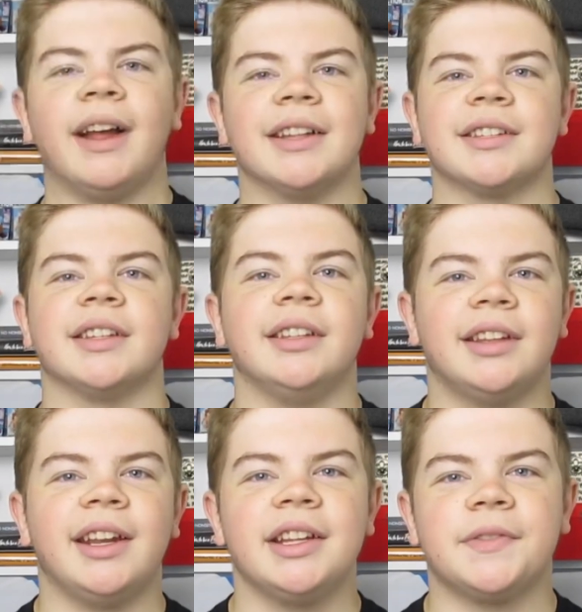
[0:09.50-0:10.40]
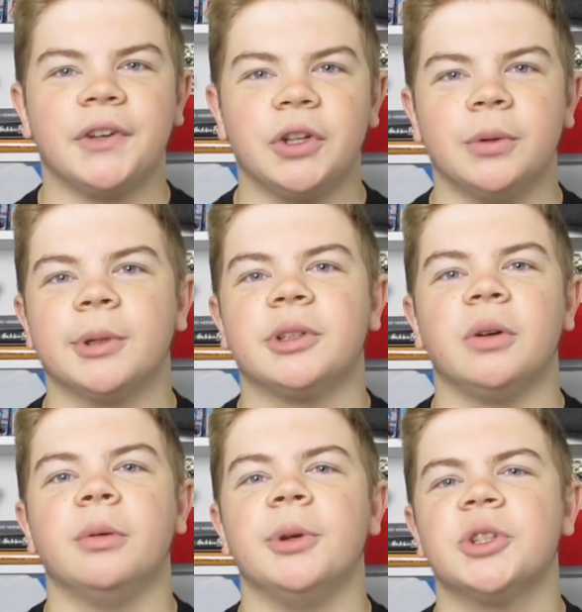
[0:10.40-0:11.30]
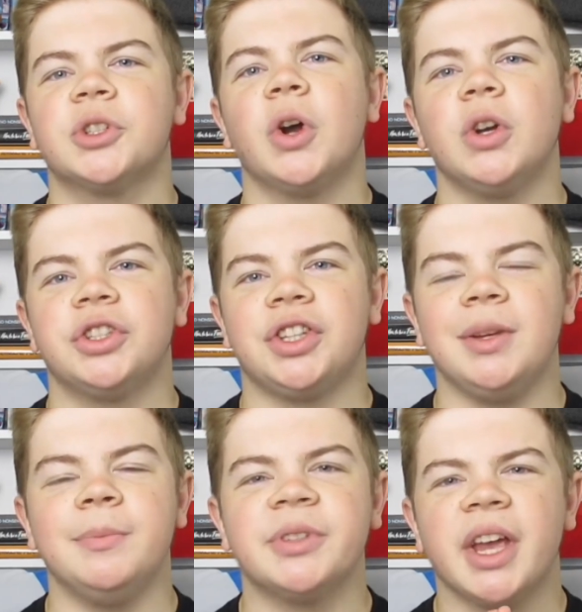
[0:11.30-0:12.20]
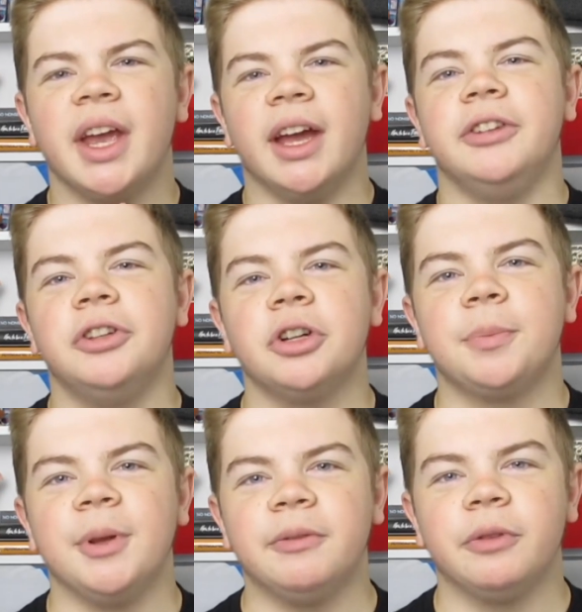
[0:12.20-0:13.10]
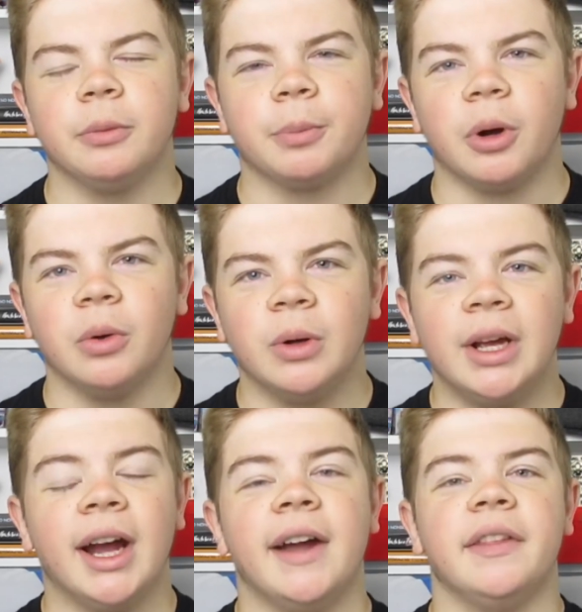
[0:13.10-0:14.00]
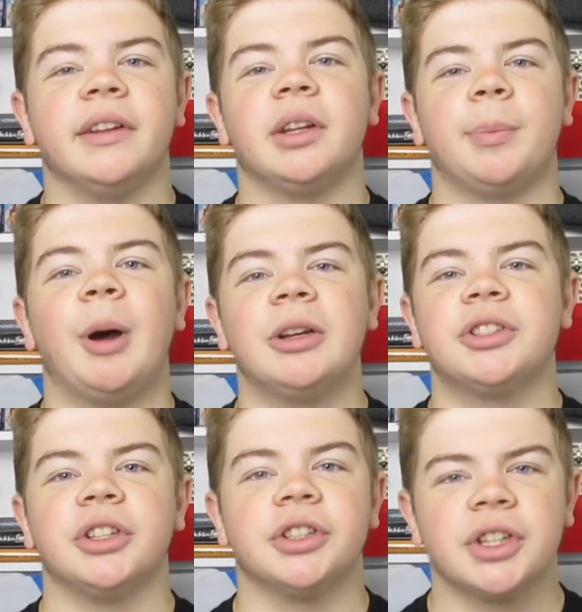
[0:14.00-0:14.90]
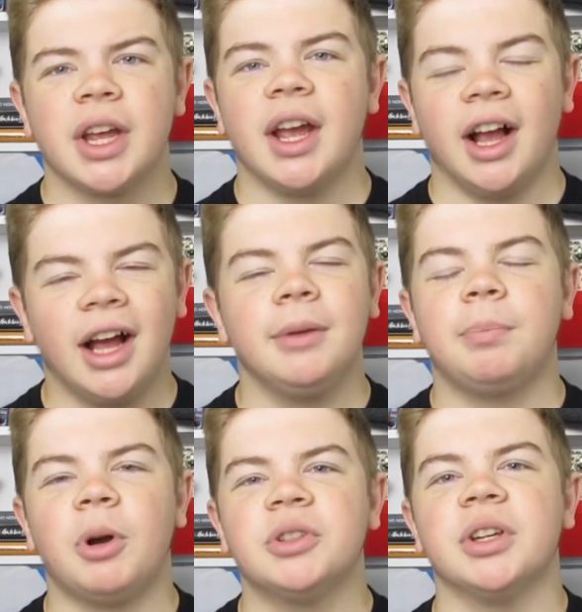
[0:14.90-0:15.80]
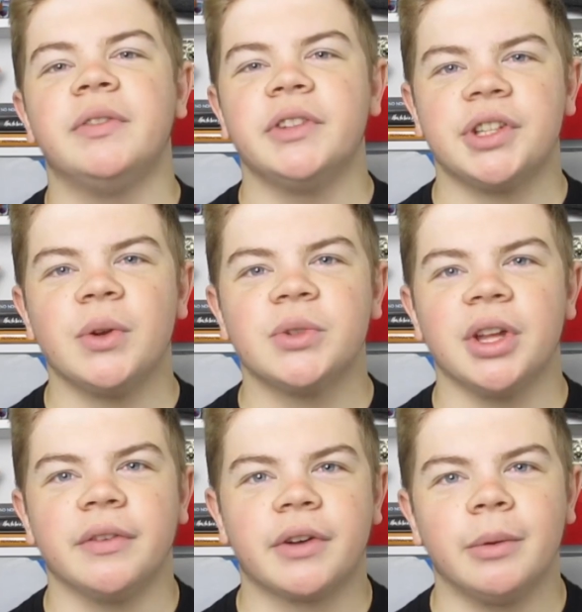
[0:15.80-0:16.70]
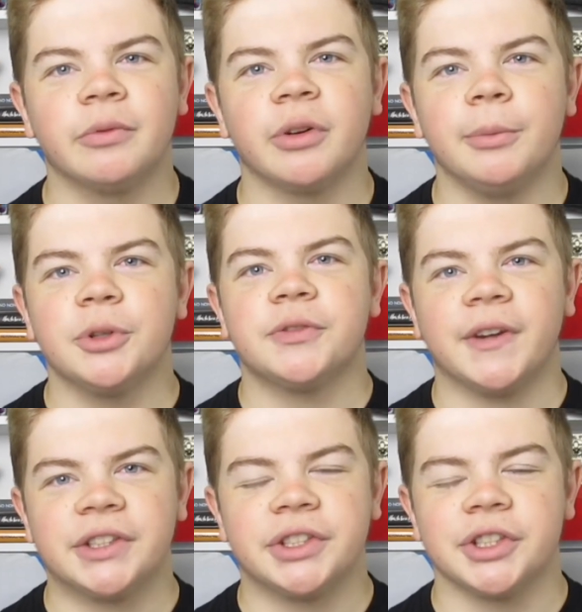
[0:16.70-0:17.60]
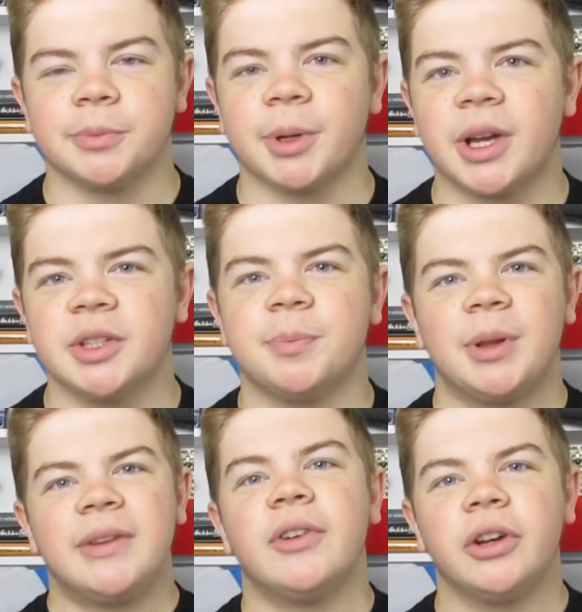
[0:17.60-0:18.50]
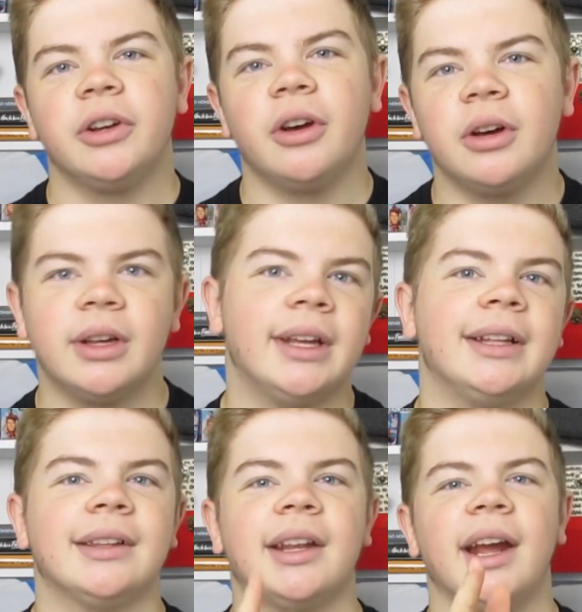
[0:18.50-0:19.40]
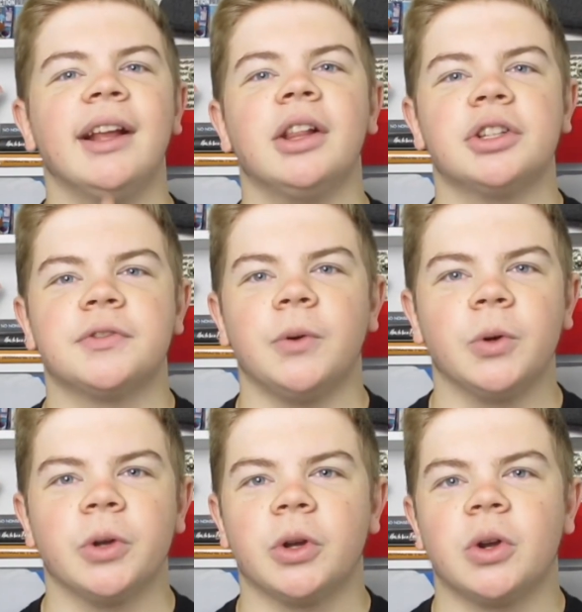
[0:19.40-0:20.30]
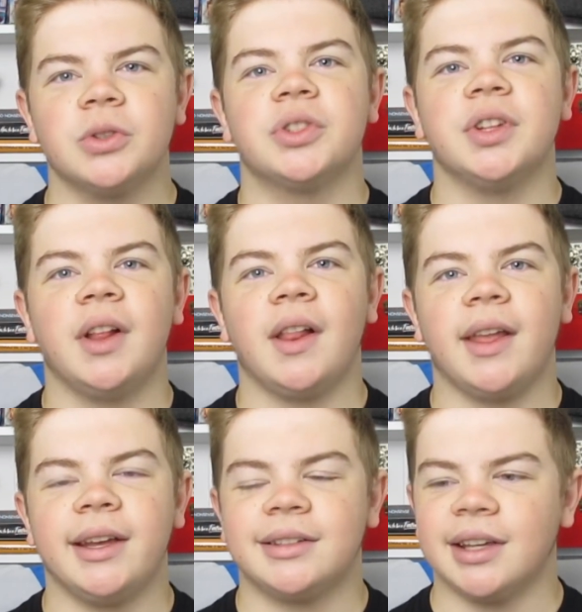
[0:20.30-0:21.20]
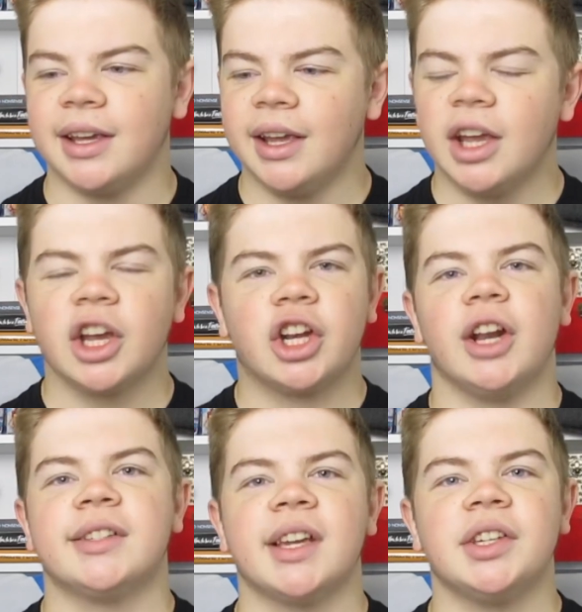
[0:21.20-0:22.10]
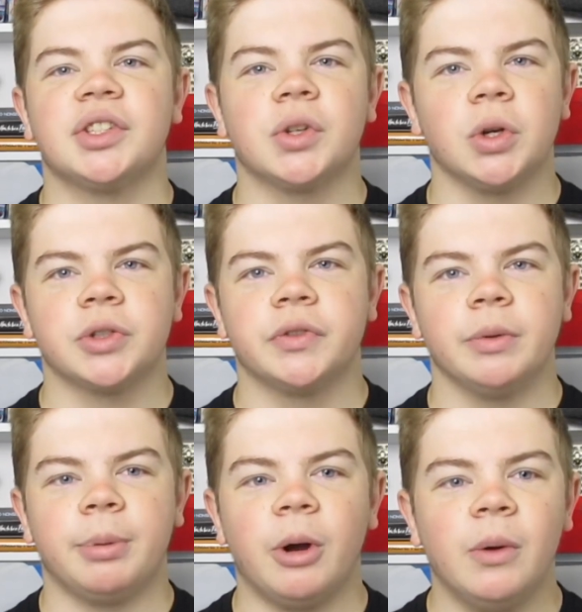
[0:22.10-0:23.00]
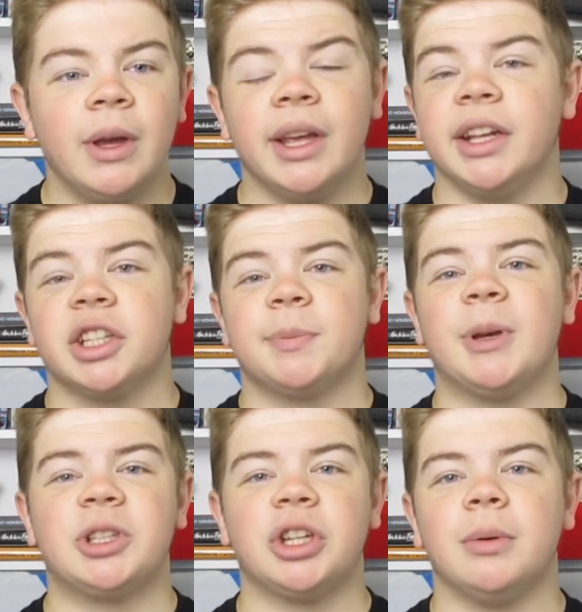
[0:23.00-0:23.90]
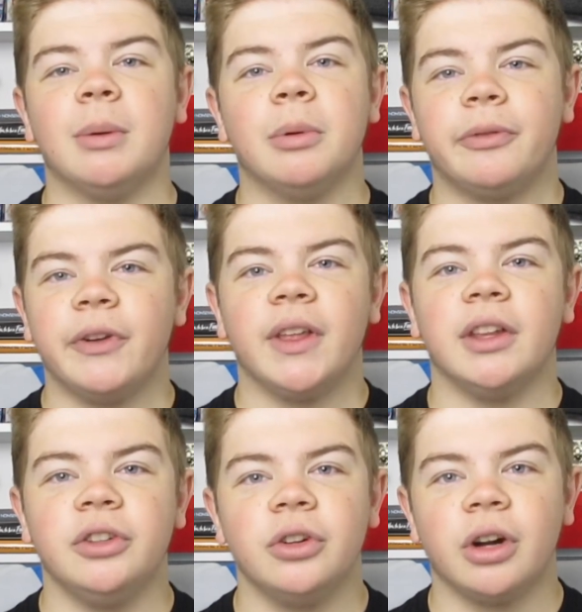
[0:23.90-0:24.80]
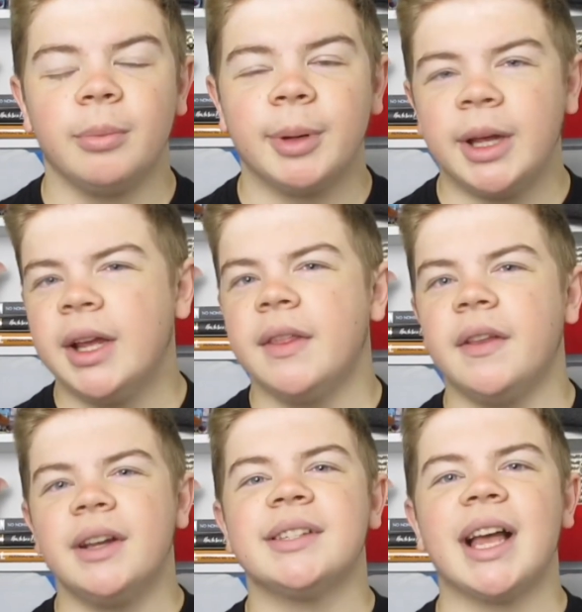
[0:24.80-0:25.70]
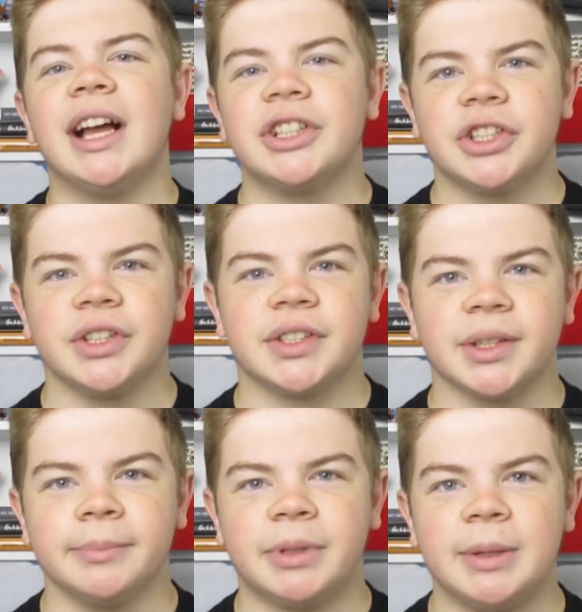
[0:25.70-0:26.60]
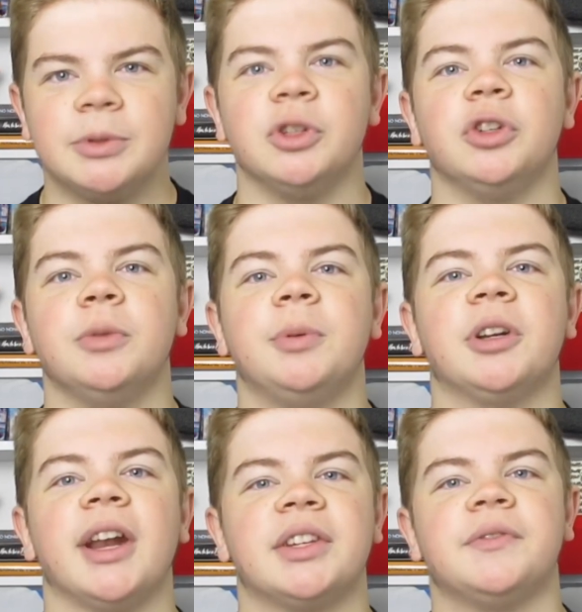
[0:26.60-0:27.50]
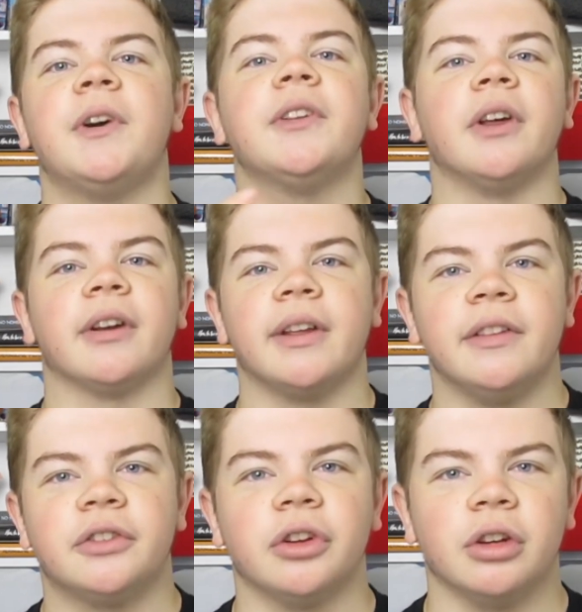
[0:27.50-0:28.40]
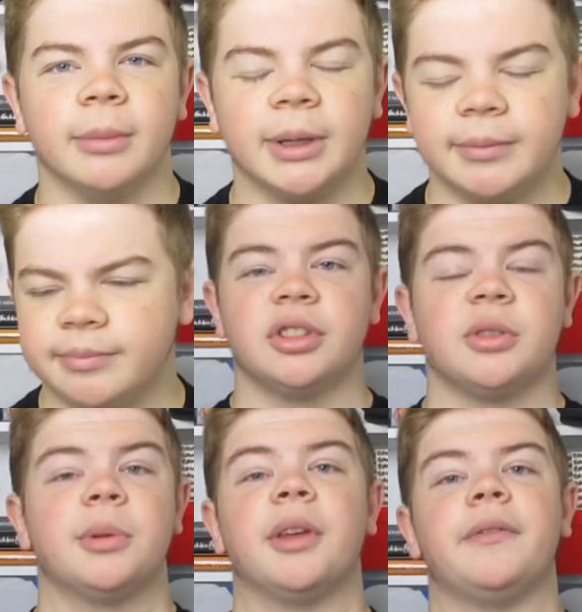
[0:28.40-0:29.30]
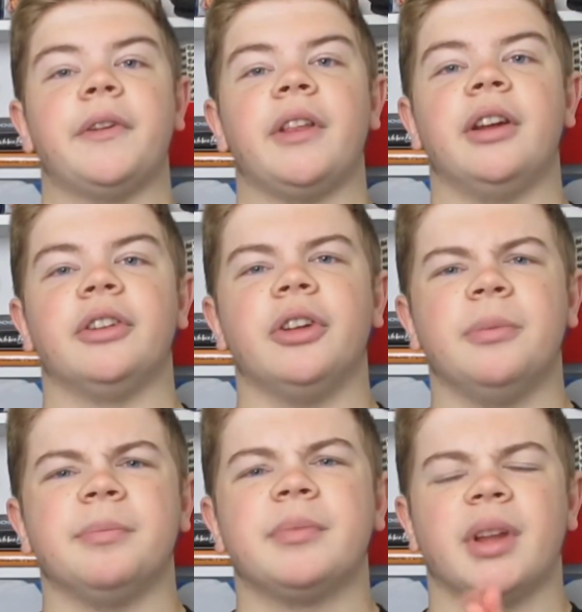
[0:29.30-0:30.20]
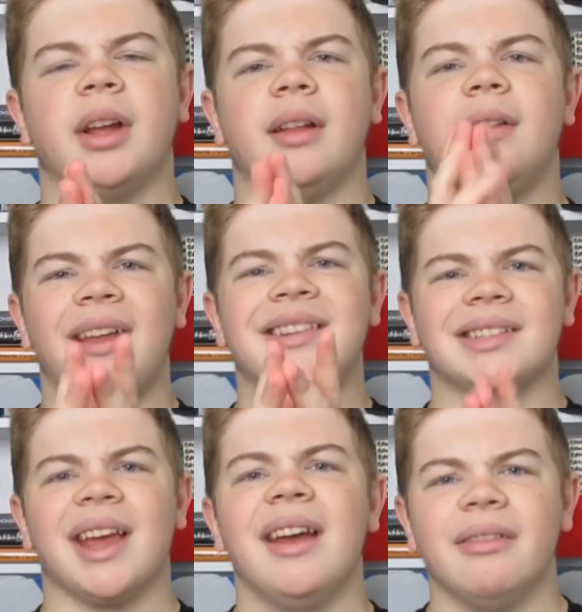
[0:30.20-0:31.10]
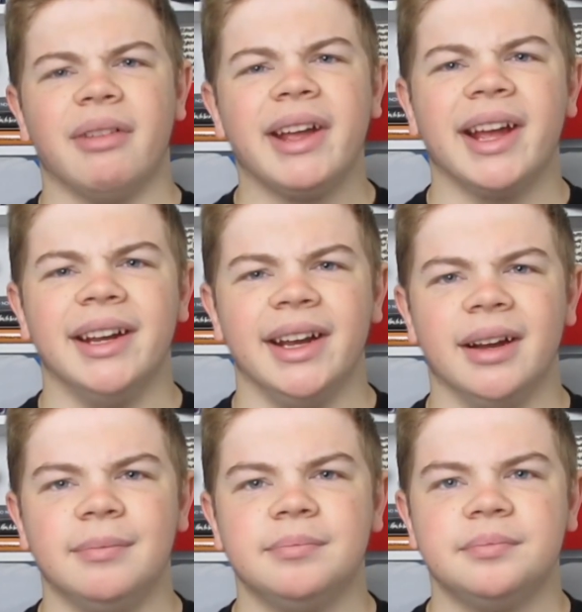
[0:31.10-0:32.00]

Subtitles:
lads, in today's video we're talking about Scottish teams in European football and the departures and positive results that have come from those fixtures, because believe it or not, to the English folk who constantly like to criticise Scottish football, and especially when we fail in Europe, there is actually some teams who do progress further in the tournament. So without further ado, let's get right into it.